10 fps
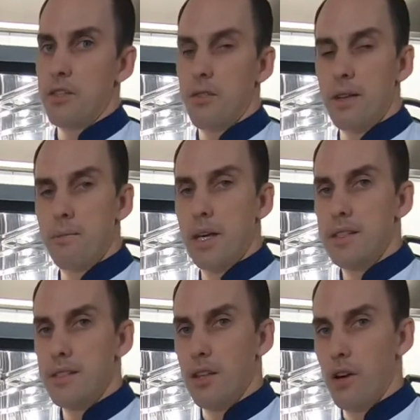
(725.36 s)
doing
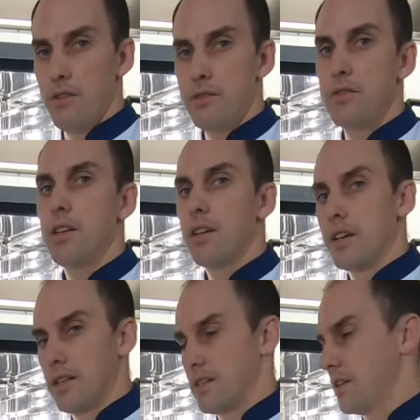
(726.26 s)
mixed loads
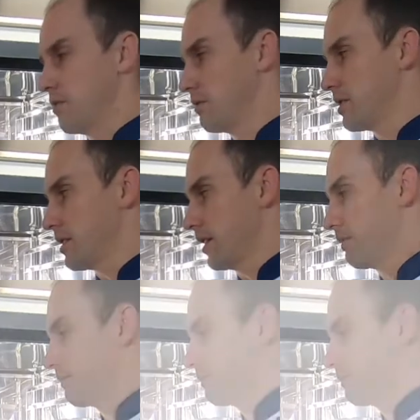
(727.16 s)
continuously.